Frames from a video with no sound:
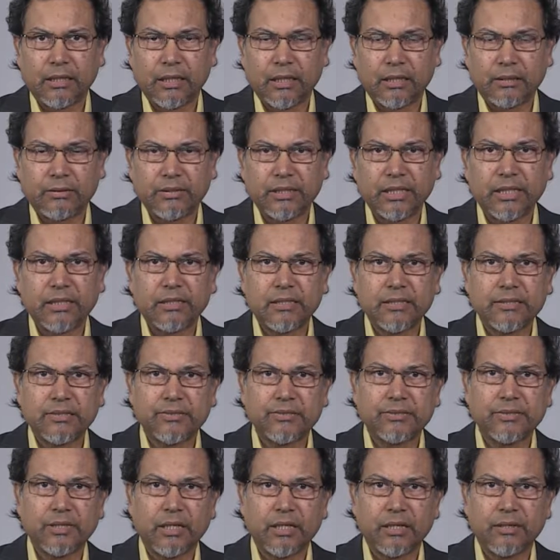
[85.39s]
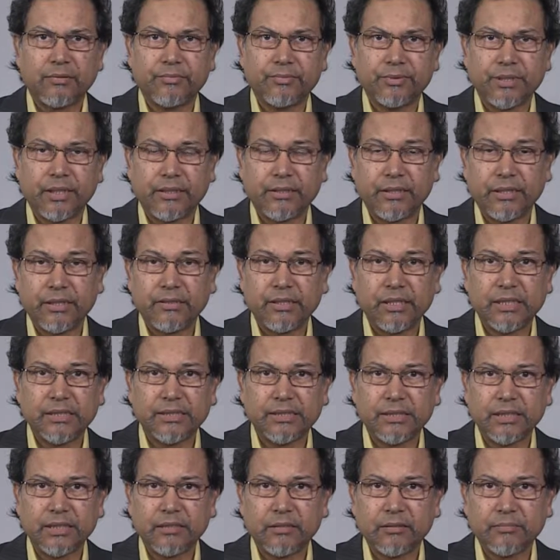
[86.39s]
terahertz
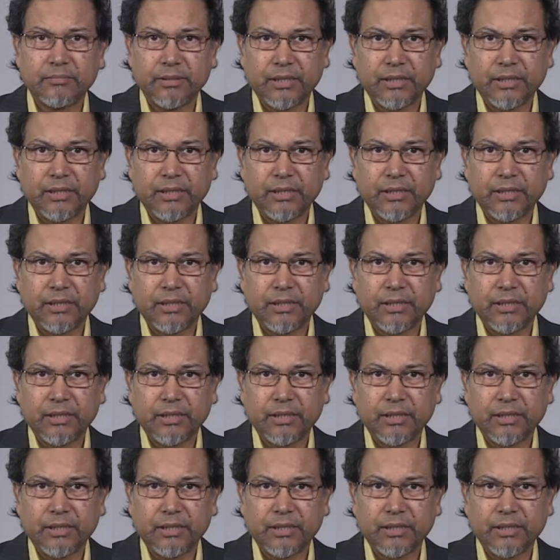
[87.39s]
radiation.